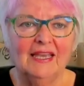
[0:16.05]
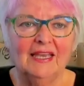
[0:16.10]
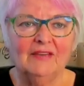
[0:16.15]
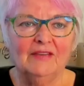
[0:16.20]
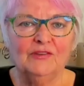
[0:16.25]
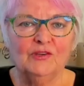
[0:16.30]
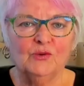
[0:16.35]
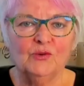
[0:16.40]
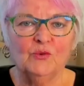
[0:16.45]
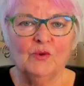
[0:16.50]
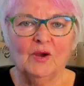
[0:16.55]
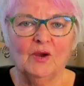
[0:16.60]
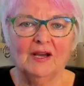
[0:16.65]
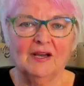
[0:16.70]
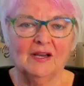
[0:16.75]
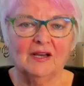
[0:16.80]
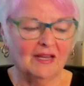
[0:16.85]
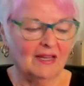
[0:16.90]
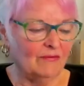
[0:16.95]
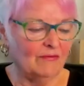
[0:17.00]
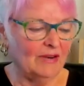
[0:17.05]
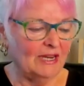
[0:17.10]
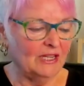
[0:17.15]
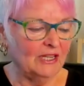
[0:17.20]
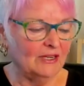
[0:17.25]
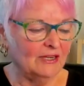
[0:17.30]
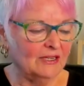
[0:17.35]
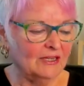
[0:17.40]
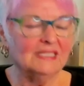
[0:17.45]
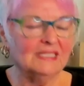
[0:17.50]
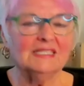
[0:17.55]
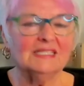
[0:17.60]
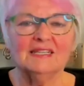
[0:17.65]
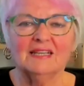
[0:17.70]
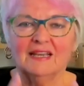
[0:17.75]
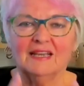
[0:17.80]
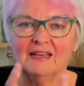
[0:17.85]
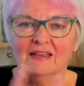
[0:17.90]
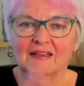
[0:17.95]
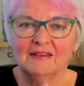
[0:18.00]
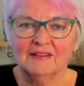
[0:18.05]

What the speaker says: If you are our regulars,